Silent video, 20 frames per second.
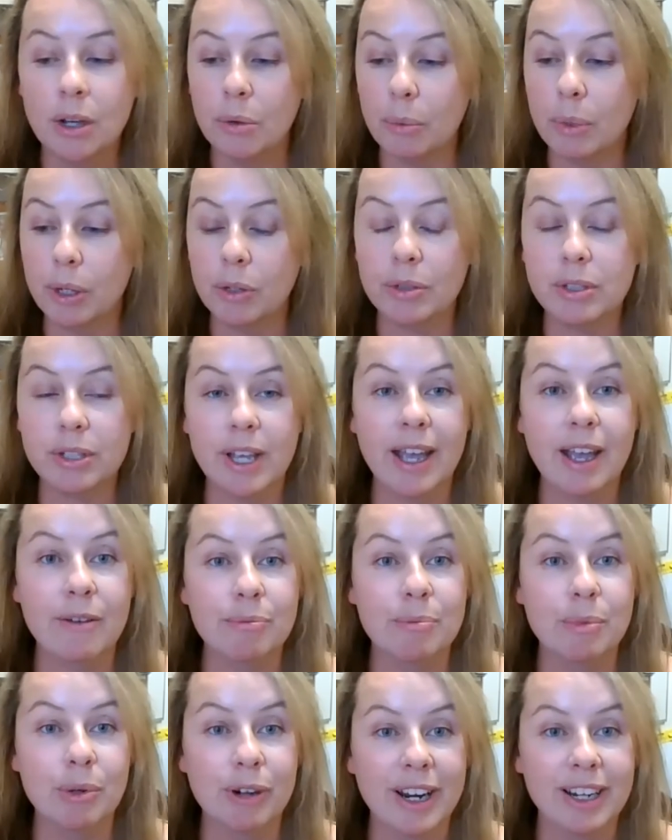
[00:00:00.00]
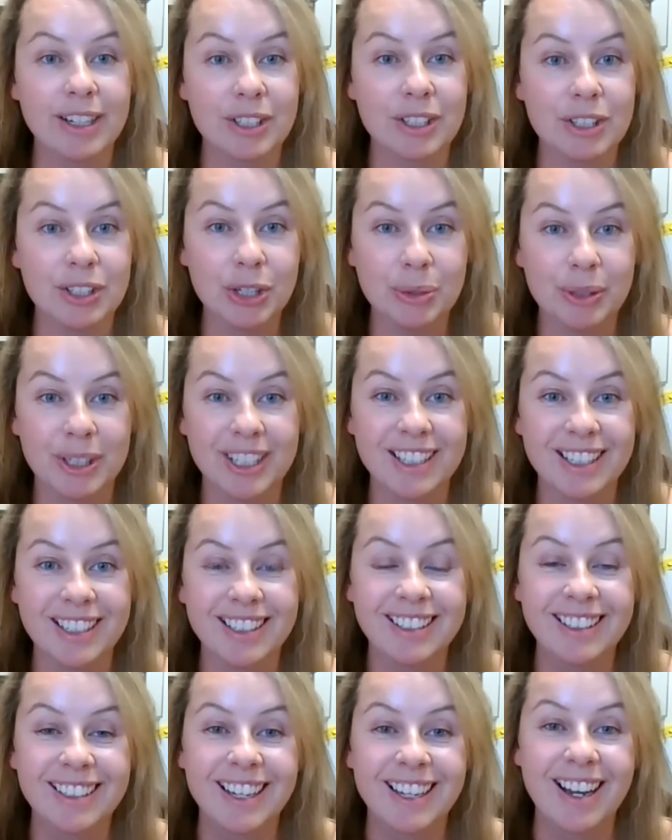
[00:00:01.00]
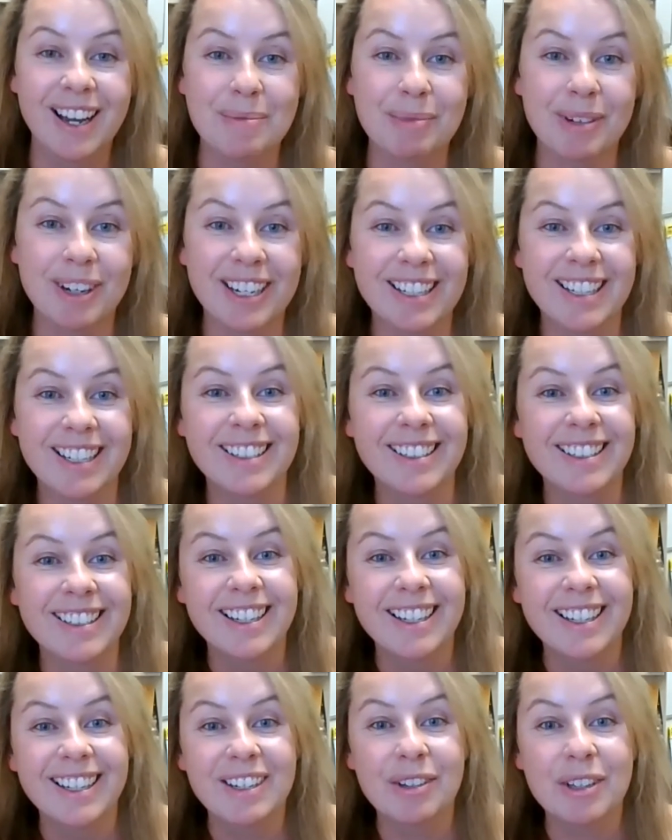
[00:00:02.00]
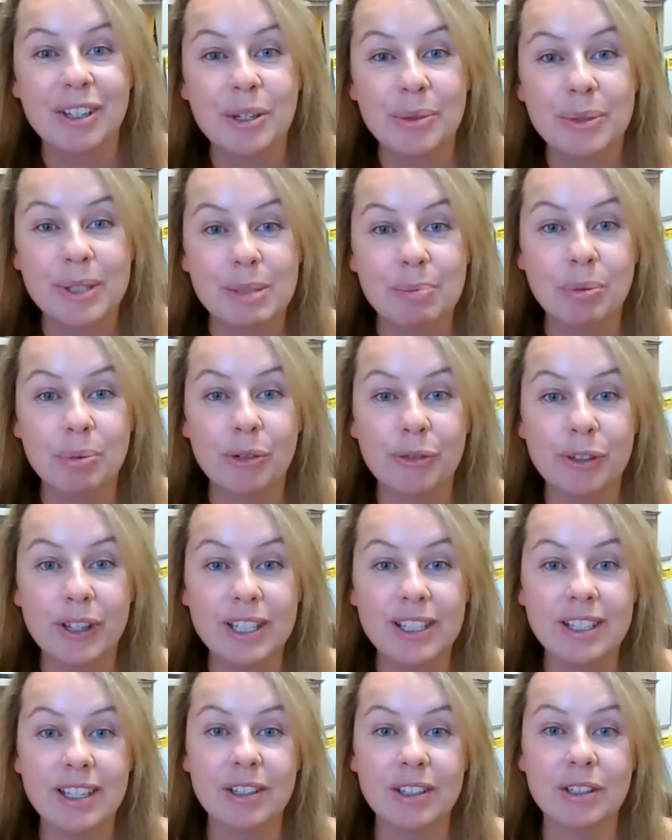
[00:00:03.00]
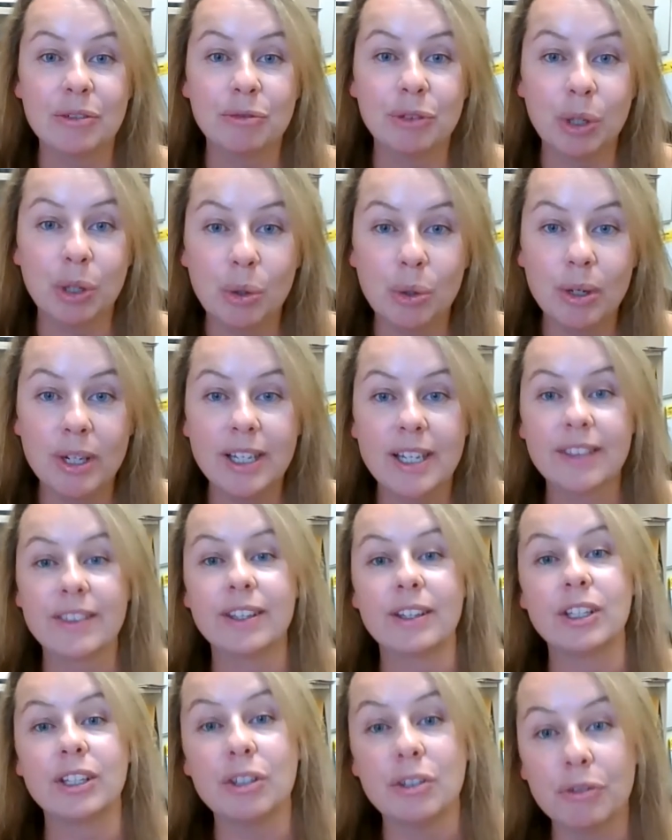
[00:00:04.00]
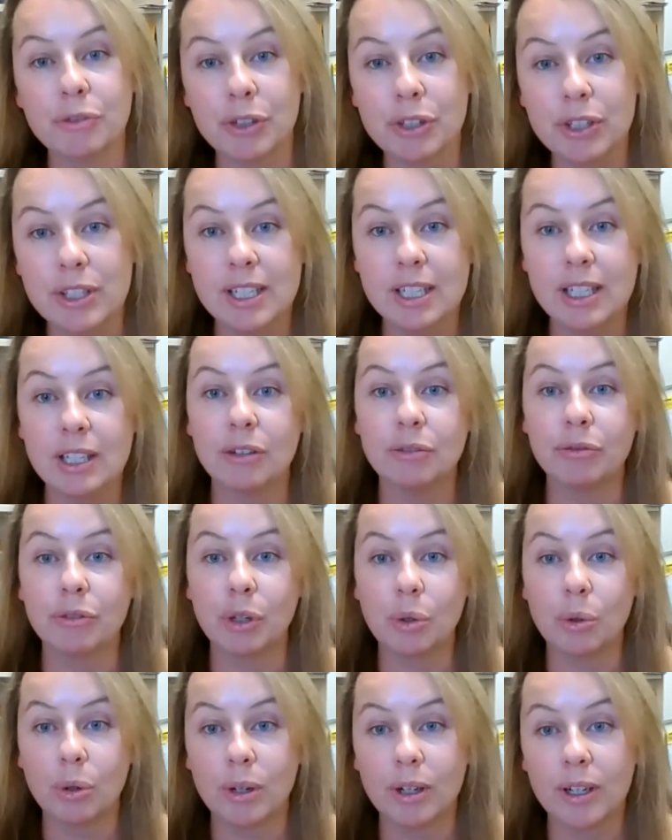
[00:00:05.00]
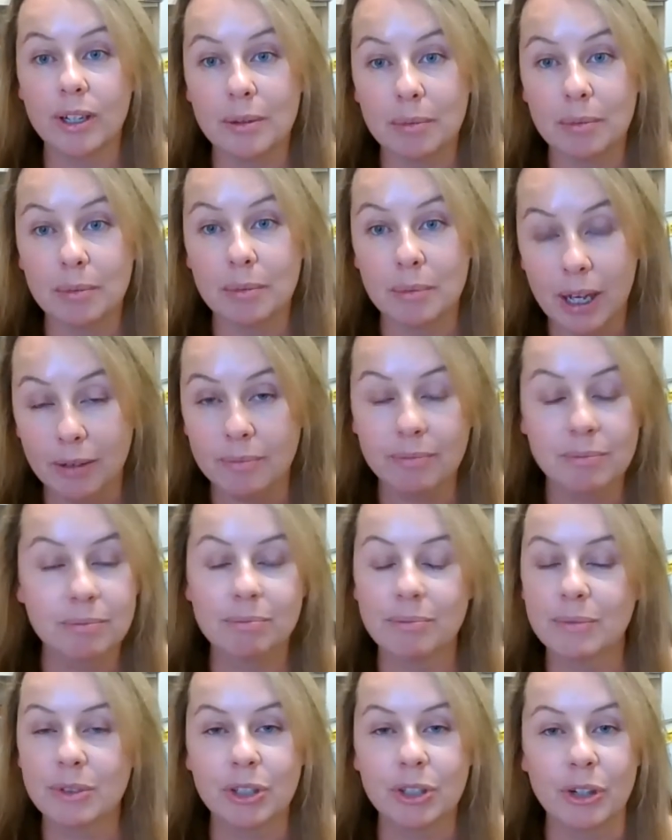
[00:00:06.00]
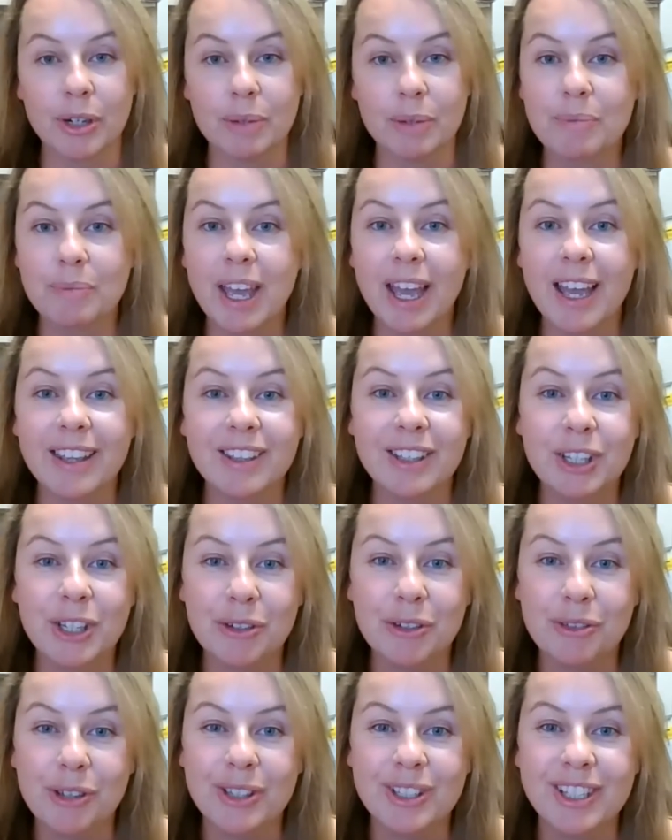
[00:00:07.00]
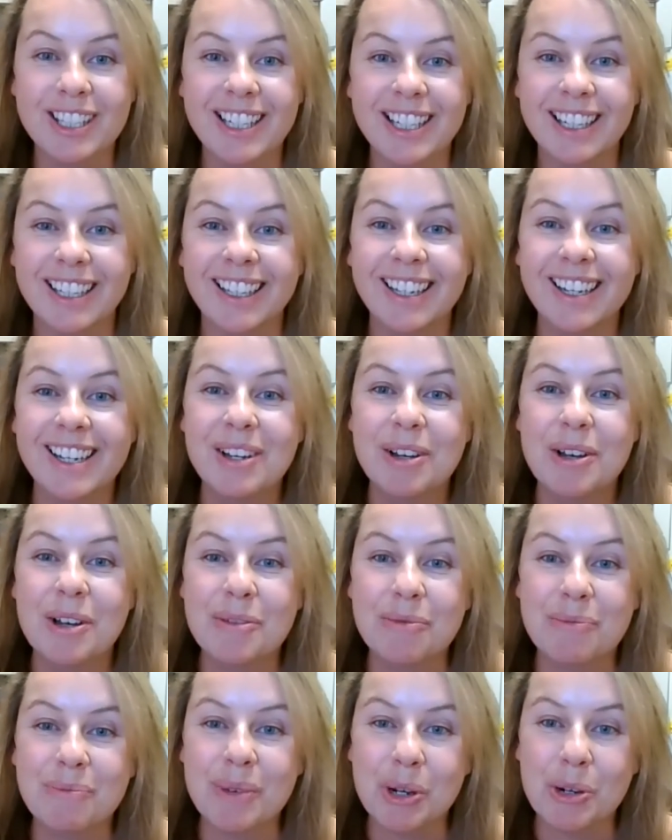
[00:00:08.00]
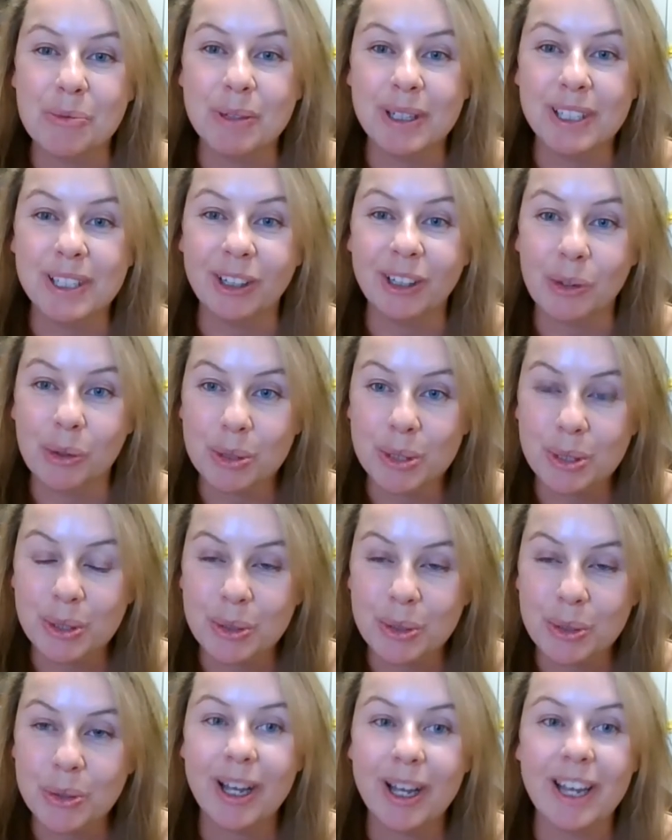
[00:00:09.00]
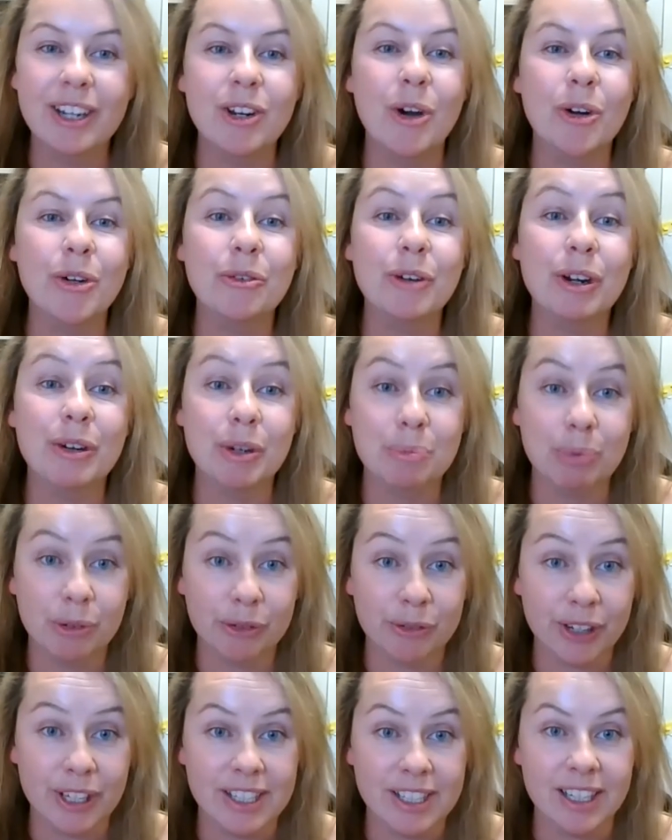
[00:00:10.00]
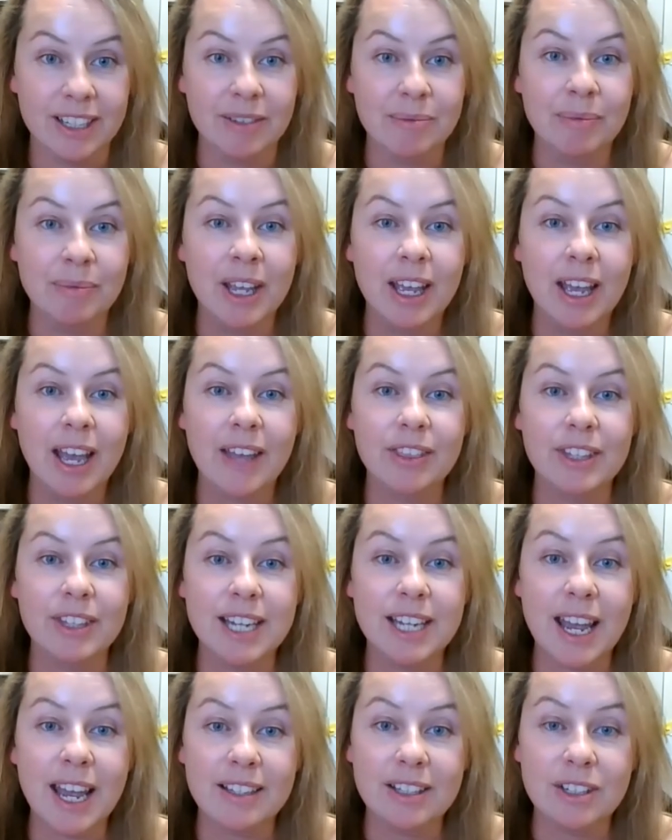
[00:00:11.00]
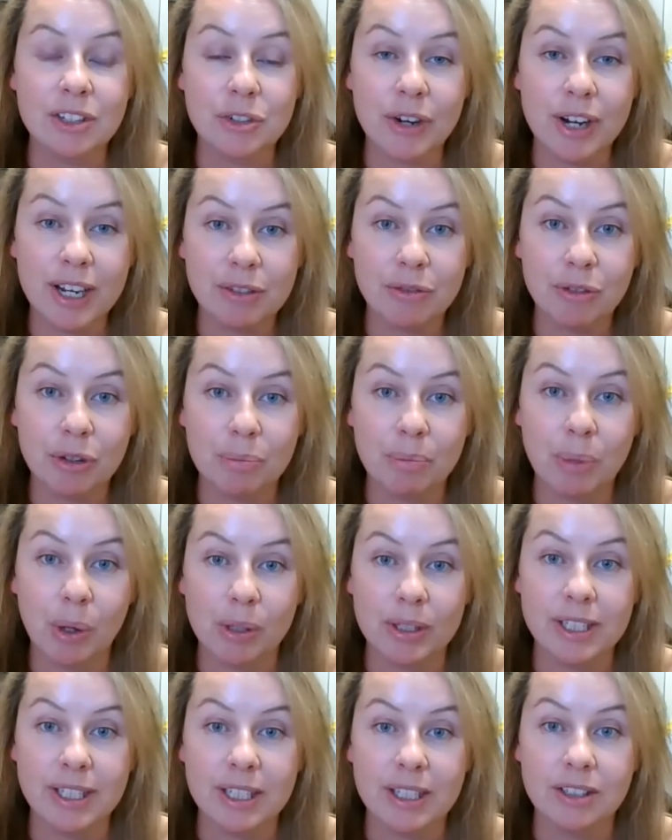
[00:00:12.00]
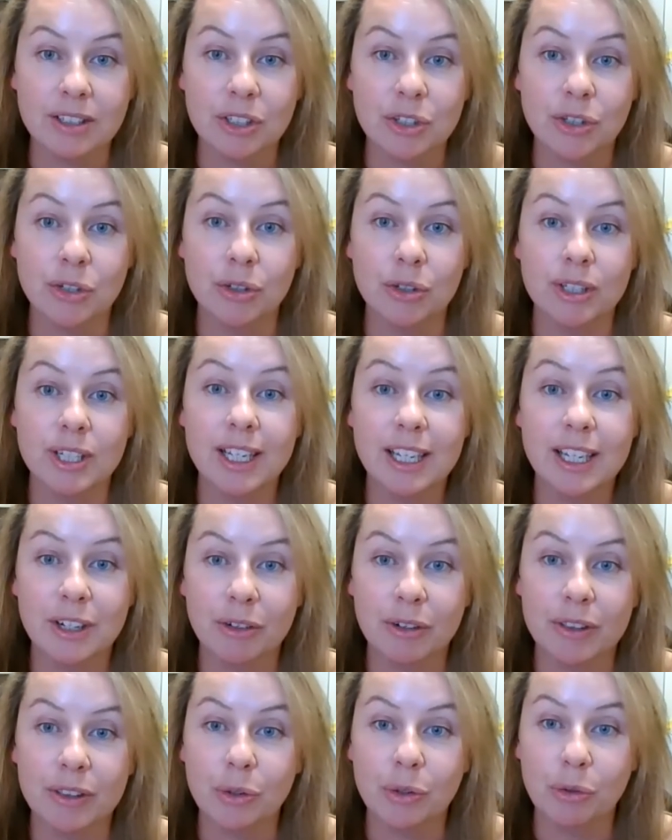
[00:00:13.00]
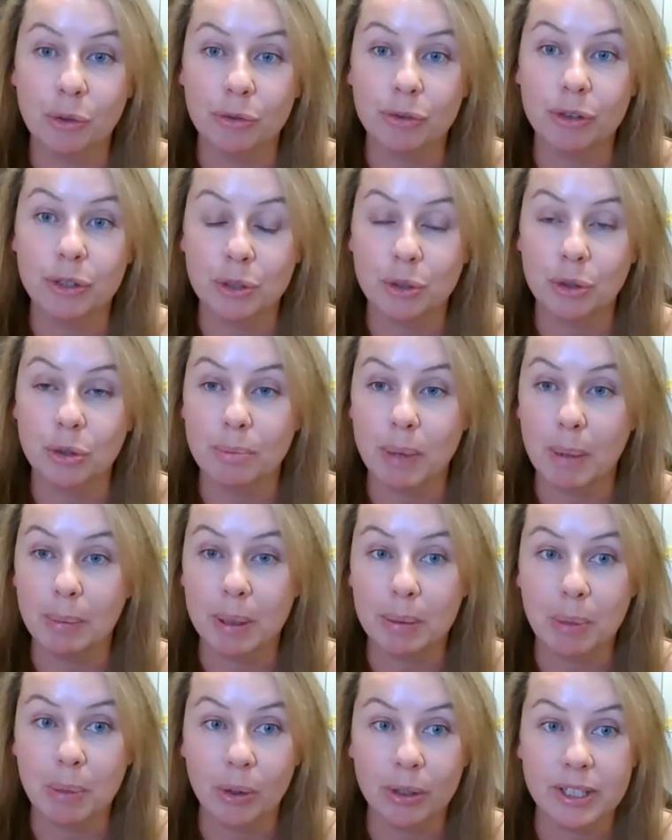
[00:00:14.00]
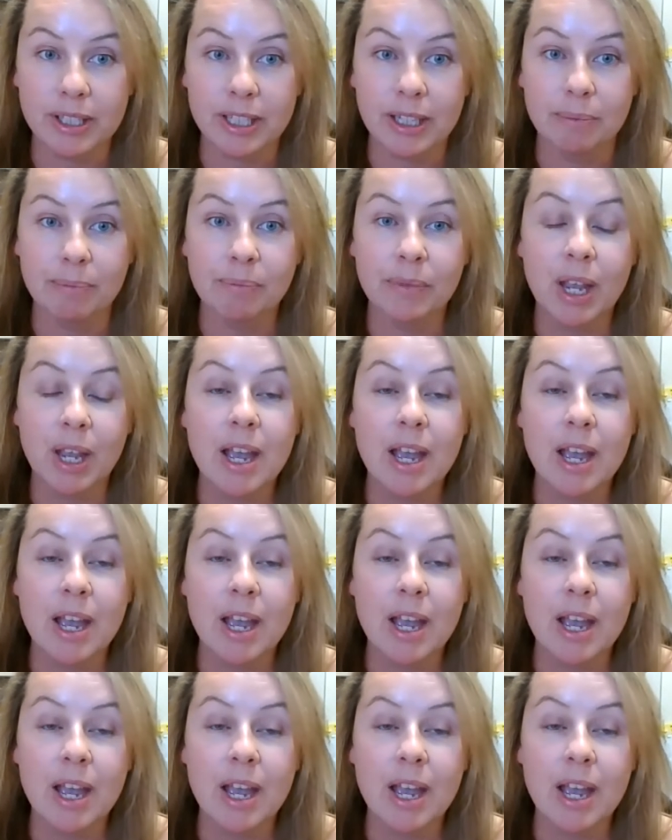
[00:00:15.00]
We also have Miranda Stewart. Hi, Miranda, who is Professor of Law at the University of Law, at the University of Melbourne Law School and Honorary Professor at the Tax and Transfer Policy Institute here at the Crawford School of Public Policy.